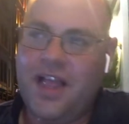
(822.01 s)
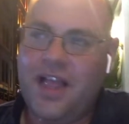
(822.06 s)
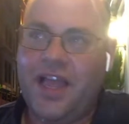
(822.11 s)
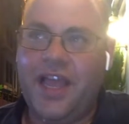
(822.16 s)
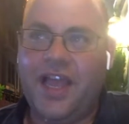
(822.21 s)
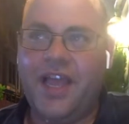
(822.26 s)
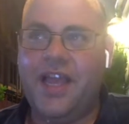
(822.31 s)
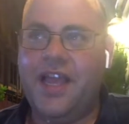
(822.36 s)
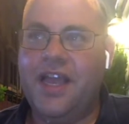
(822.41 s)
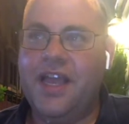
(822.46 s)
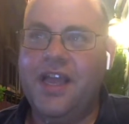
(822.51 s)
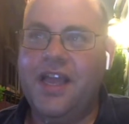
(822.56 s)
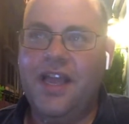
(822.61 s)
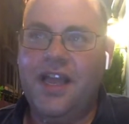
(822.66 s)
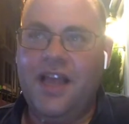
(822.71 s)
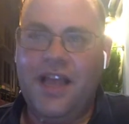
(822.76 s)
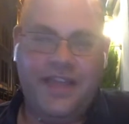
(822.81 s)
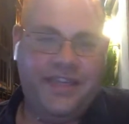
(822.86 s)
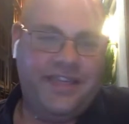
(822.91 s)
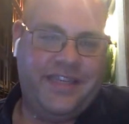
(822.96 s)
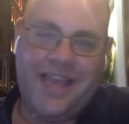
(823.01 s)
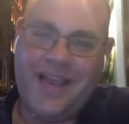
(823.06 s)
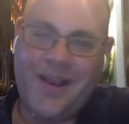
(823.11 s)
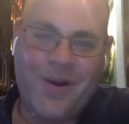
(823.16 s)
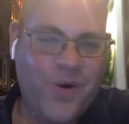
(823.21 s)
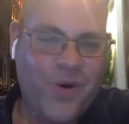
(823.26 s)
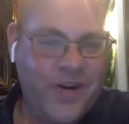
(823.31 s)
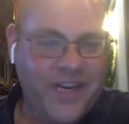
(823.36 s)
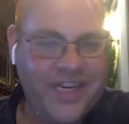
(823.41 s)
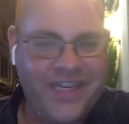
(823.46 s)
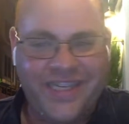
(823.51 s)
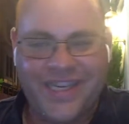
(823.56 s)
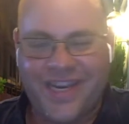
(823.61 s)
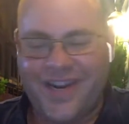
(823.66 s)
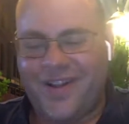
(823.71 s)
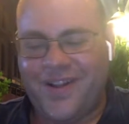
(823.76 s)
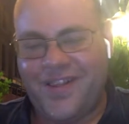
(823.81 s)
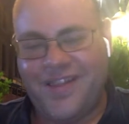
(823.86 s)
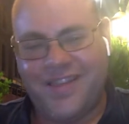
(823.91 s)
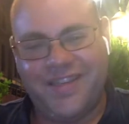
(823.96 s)
Like, I say corny
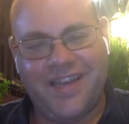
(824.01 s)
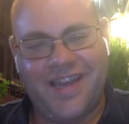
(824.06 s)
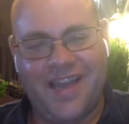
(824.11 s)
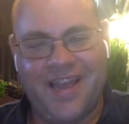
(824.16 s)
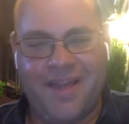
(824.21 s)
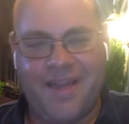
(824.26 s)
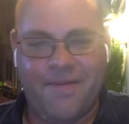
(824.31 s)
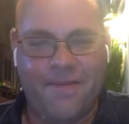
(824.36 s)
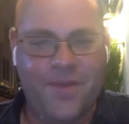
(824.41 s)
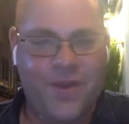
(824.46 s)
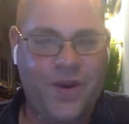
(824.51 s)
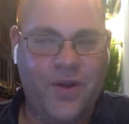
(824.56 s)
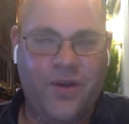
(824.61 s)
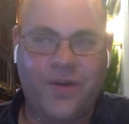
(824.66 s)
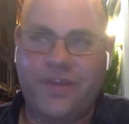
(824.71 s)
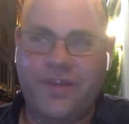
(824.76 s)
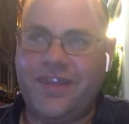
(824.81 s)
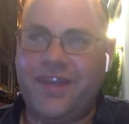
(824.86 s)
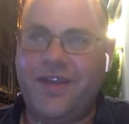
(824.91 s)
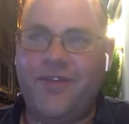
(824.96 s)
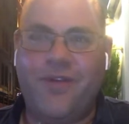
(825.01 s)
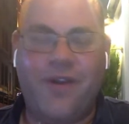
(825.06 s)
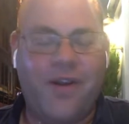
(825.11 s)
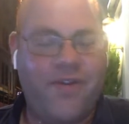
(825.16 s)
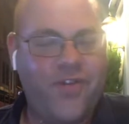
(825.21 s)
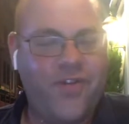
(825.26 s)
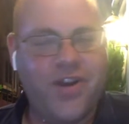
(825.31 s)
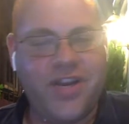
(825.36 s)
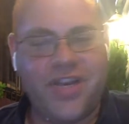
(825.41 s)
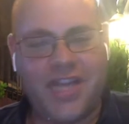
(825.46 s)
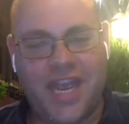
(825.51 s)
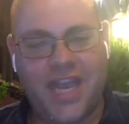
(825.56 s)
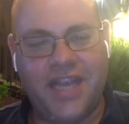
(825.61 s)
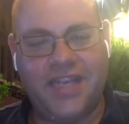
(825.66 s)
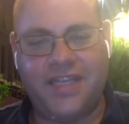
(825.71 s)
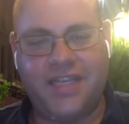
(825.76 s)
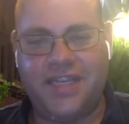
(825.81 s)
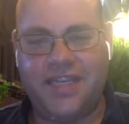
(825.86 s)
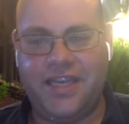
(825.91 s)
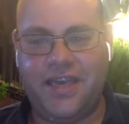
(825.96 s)
shit all the time. It's like whatever it
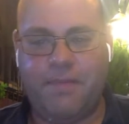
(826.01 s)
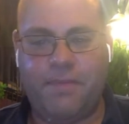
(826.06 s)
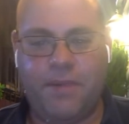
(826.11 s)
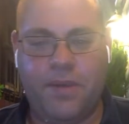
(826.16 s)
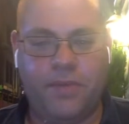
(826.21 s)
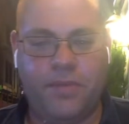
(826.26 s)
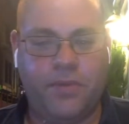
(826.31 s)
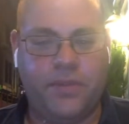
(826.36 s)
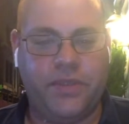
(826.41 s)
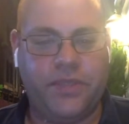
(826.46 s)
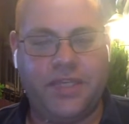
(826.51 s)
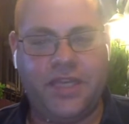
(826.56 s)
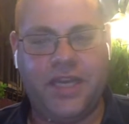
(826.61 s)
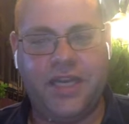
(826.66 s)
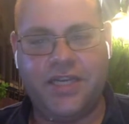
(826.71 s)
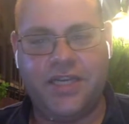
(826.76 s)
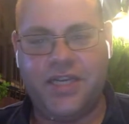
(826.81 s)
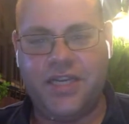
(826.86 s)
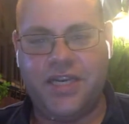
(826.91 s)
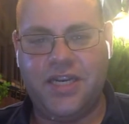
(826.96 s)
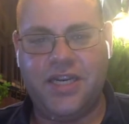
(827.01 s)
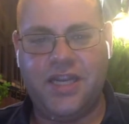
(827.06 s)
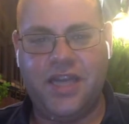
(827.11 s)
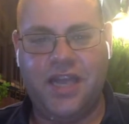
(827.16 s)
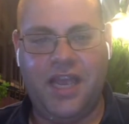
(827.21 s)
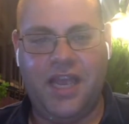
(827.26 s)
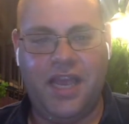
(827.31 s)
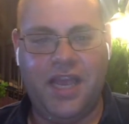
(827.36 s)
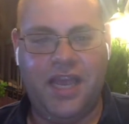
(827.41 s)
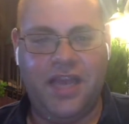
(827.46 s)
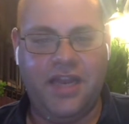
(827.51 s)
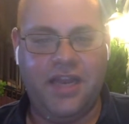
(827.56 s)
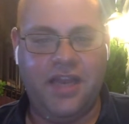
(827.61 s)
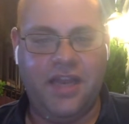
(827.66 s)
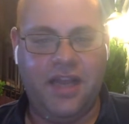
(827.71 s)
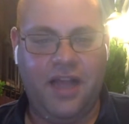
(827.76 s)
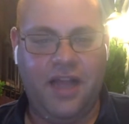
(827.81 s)
takes to get people's attention and